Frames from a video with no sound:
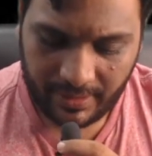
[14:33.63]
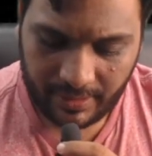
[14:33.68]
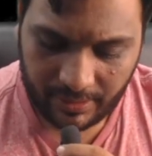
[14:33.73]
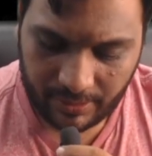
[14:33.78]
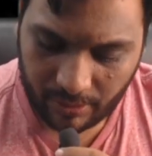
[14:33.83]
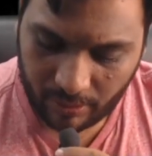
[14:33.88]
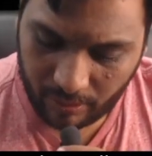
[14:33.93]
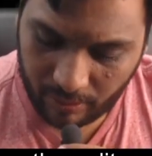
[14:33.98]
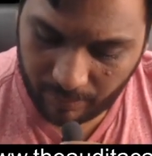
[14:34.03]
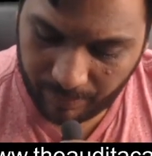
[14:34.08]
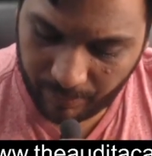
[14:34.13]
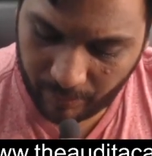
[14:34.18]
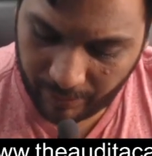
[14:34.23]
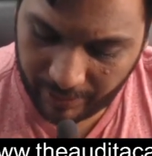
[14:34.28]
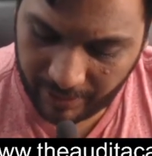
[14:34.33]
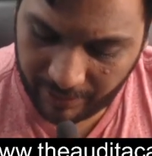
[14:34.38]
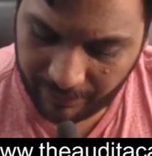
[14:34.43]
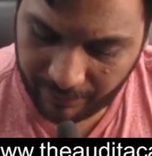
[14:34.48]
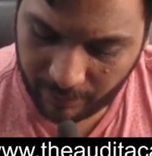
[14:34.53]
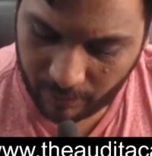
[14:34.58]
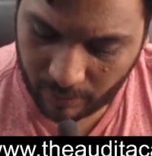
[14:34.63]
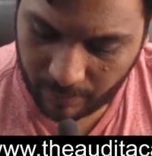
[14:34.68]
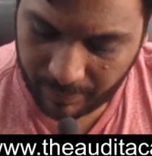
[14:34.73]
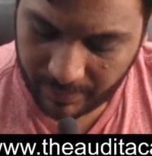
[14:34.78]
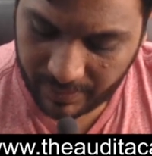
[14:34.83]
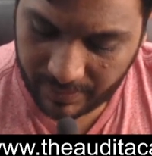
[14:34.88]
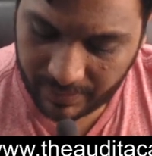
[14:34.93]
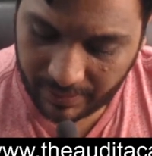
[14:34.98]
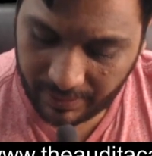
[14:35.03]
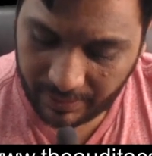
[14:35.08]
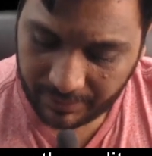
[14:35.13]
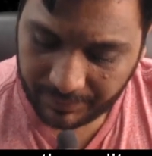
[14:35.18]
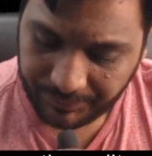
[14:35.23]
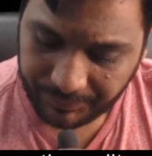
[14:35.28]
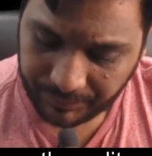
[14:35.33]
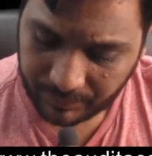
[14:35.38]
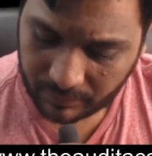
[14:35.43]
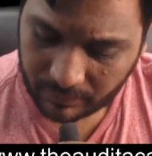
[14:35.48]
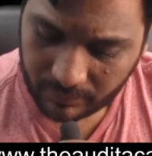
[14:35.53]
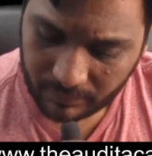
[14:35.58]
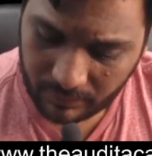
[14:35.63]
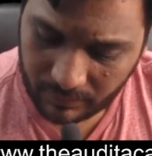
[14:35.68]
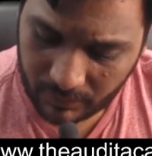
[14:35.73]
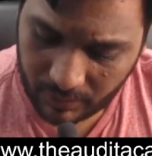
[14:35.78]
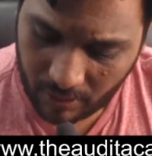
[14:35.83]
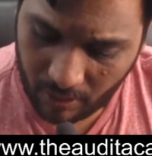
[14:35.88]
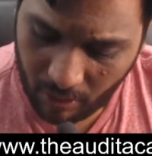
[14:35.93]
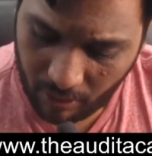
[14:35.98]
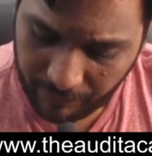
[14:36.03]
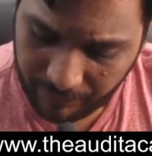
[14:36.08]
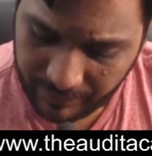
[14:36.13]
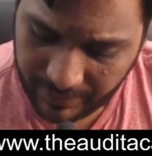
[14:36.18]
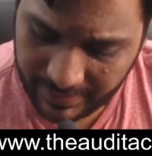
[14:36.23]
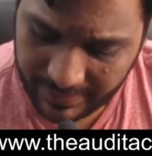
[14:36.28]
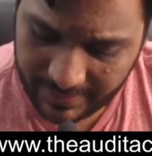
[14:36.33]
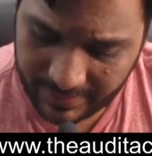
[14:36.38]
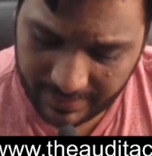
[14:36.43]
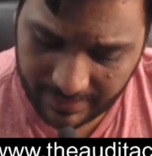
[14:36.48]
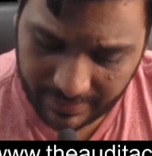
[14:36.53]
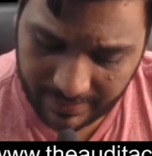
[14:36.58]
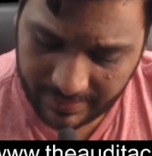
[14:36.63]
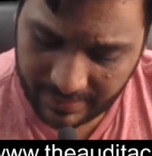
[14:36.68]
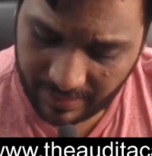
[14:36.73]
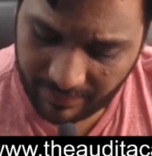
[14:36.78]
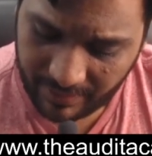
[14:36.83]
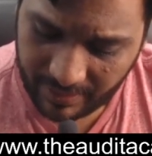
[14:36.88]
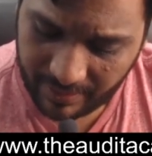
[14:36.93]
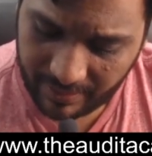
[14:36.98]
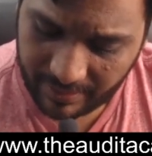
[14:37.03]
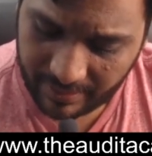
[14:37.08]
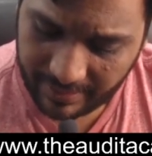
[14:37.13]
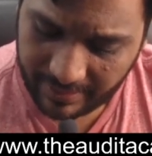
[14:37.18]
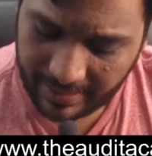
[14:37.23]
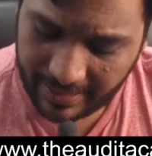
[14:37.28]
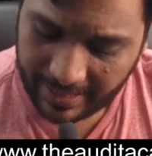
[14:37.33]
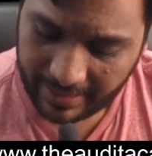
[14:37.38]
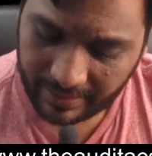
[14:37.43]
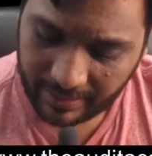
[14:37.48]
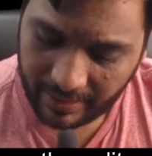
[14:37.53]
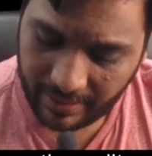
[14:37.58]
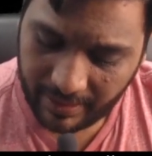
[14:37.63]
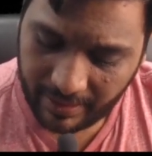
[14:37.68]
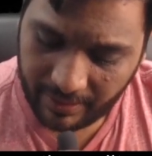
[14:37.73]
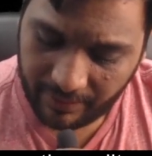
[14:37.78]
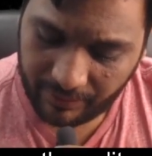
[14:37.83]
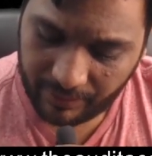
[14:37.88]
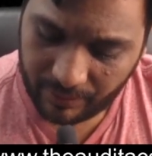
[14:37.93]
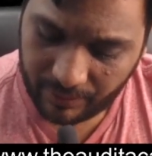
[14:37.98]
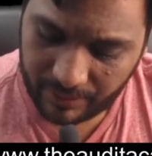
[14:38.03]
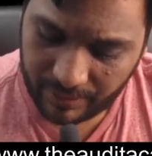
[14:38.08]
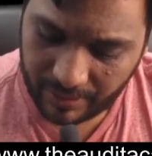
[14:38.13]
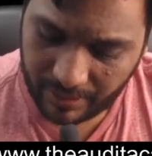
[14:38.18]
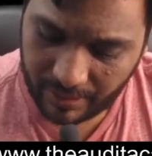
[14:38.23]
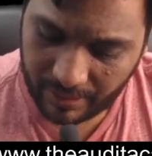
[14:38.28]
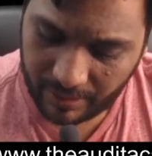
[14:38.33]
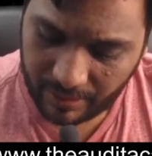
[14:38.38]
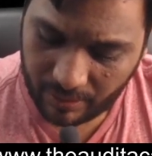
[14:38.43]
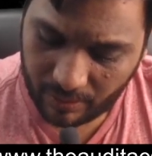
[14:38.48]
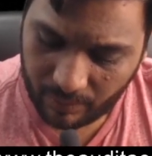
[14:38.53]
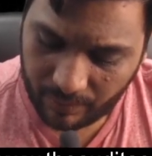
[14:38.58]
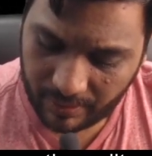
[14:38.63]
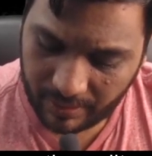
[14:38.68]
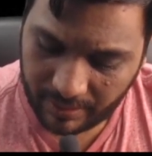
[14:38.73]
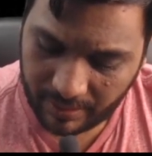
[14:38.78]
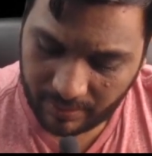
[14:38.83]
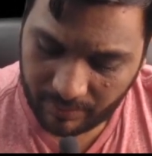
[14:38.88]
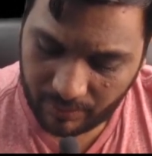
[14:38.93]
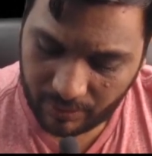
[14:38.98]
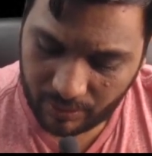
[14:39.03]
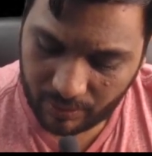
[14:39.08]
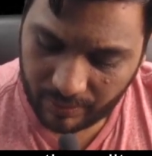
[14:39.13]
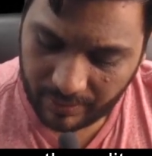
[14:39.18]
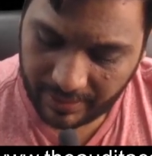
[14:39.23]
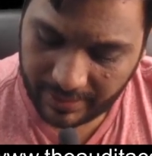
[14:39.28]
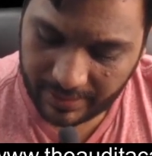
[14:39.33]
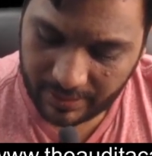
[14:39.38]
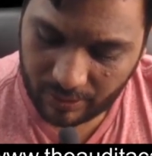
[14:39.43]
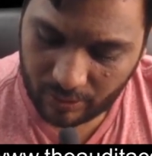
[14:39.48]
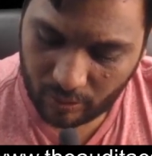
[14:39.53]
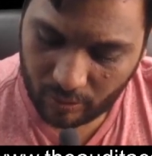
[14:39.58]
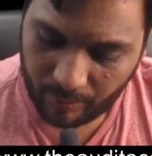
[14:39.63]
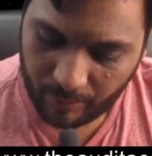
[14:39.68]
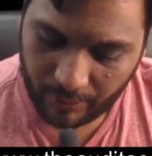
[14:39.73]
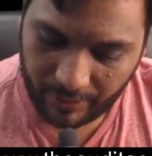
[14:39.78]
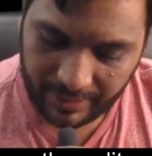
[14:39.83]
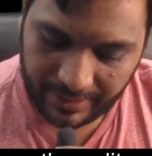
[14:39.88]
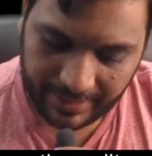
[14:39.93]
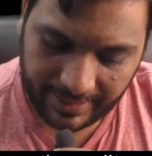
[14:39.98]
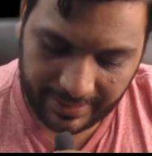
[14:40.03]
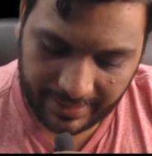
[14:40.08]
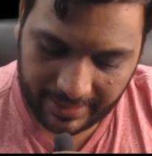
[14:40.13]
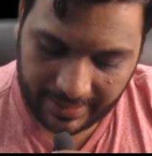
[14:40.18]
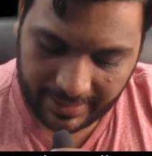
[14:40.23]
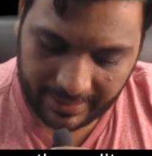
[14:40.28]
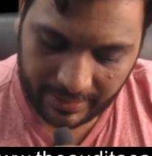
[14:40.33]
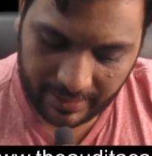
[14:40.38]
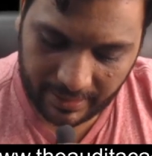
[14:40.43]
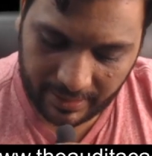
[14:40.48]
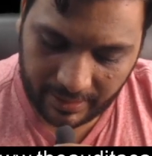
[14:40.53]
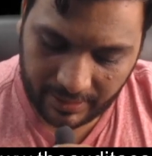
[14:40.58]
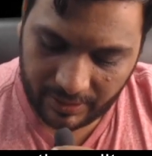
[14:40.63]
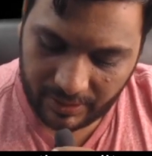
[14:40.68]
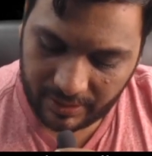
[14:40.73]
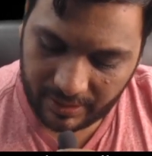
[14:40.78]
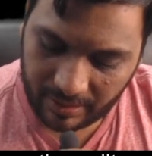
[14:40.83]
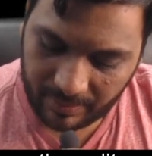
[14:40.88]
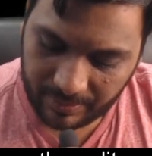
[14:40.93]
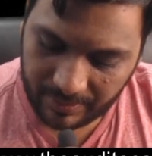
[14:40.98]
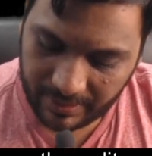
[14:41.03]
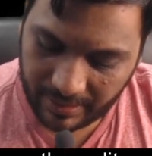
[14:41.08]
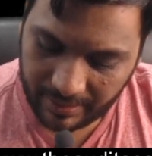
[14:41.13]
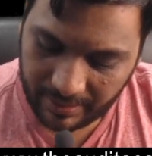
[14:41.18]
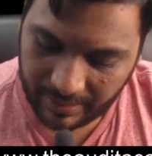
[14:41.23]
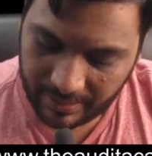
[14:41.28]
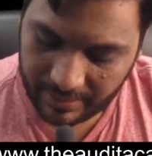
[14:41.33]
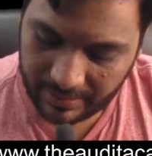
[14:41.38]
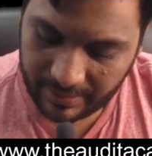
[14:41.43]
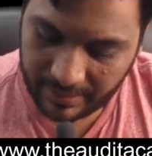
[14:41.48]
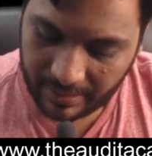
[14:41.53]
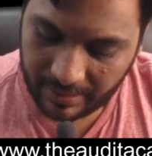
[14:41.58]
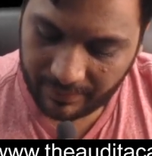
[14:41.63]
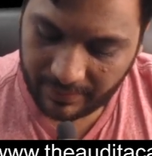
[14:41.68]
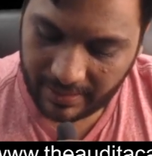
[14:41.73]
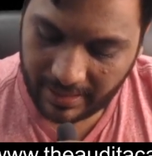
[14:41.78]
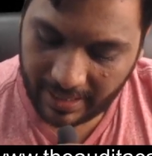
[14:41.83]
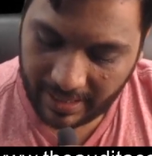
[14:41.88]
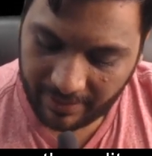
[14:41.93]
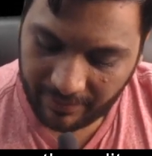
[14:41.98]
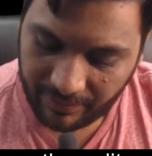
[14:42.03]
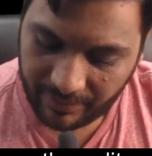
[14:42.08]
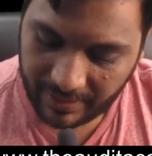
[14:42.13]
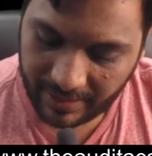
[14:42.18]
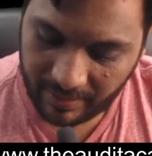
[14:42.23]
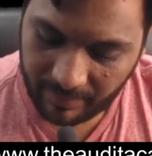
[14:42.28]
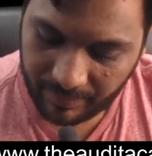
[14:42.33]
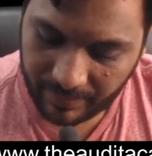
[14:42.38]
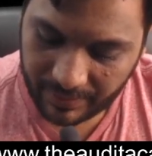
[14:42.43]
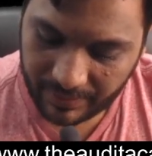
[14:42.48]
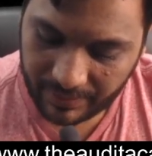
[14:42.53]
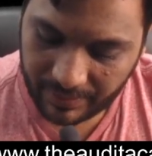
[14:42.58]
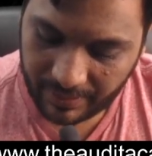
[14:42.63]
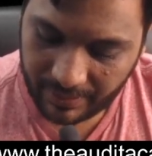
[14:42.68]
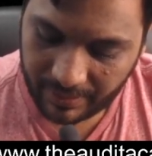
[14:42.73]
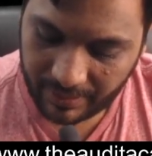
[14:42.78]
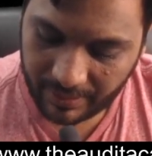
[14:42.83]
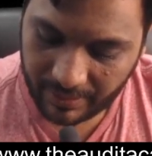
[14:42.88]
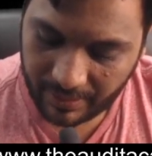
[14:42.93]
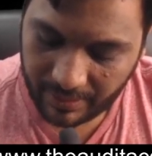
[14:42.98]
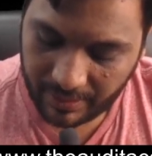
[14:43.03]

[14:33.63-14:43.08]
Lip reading: So 0.4% of this 700 lakh. If If you see, you will come to, yes, 2.8 lakh. Substandard asset will have 10%.